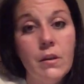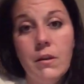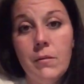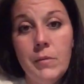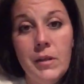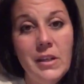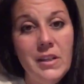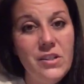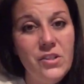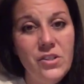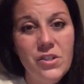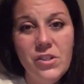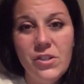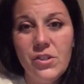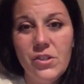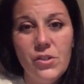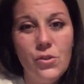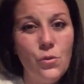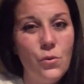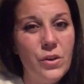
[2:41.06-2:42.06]
I mean, it's just
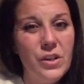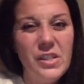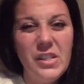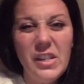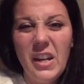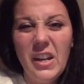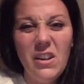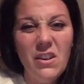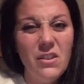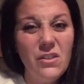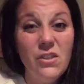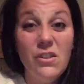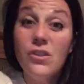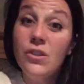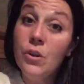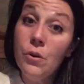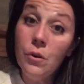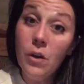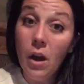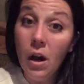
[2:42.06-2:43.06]
the stories I hear. There's
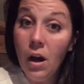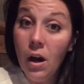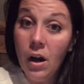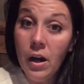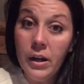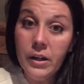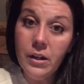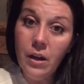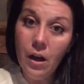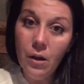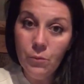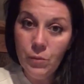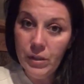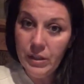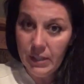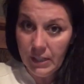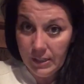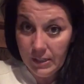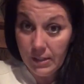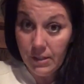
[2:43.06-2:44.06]
no God. God
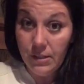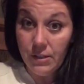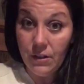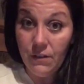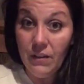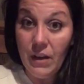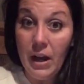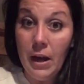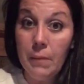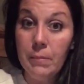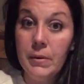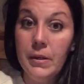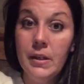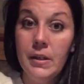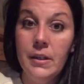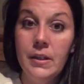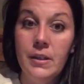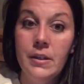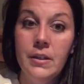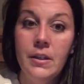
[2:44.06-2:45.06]
wouldn't let this stuff
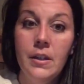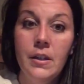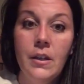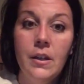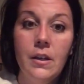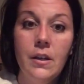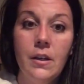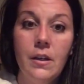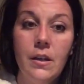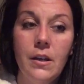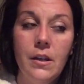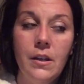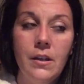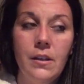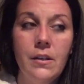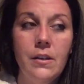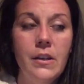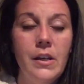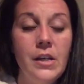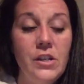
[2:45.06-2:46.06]
happen.
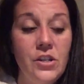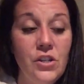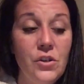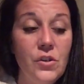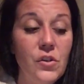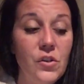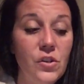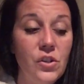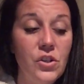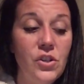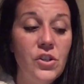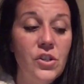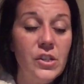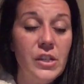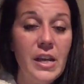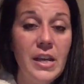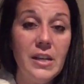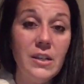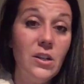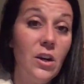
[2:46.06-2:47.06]
And and you you just
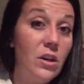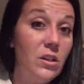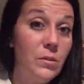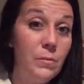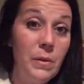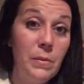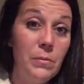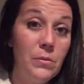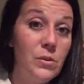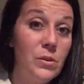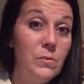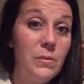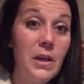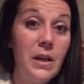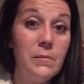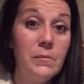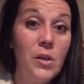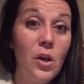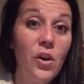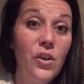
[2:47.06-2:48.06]
can't talk to people
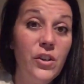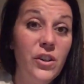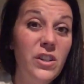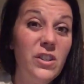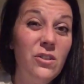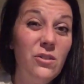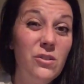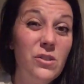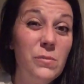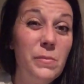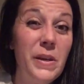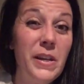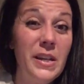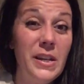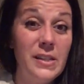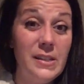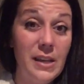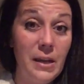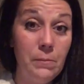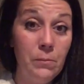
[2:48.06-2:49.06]
sometimes. All you can do is be an
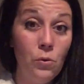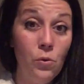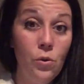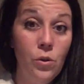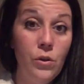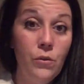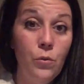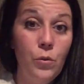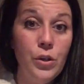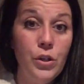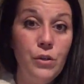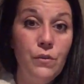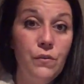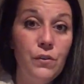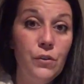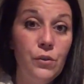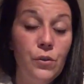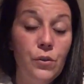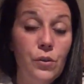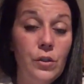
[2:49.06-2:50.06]
example of what you
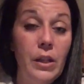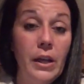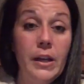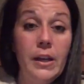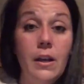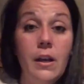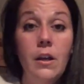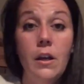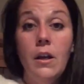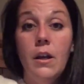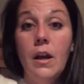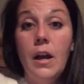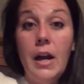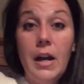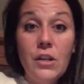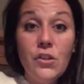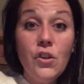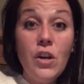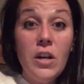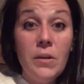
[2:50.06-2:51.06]
feel like.
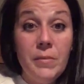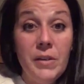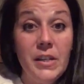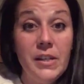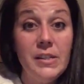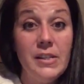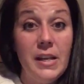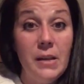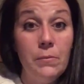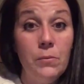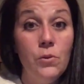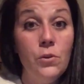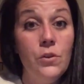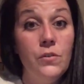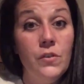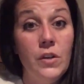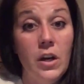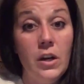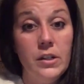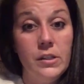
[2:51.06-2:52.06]
I try to be an example
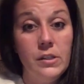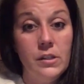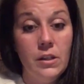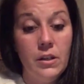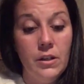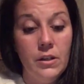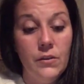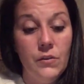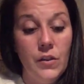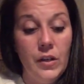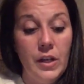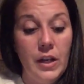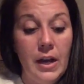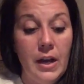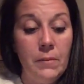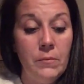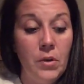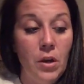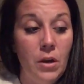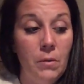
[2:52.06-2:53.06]
of God's love, and
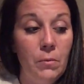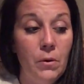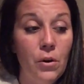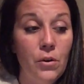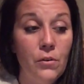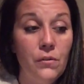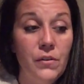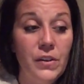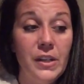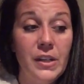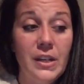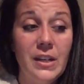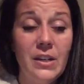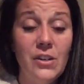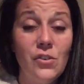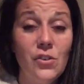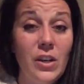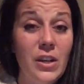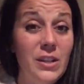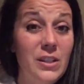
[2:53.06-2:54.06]
I'm not perfect, and I
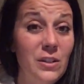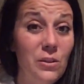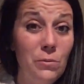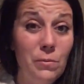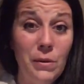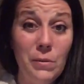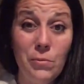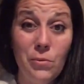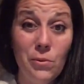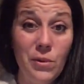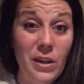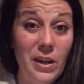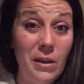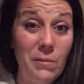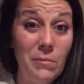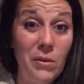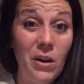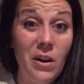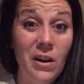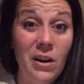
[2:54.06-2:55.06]
try to tell people that
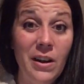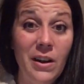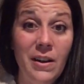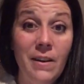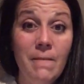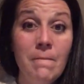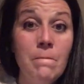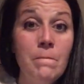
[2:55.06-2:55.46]
I'm not.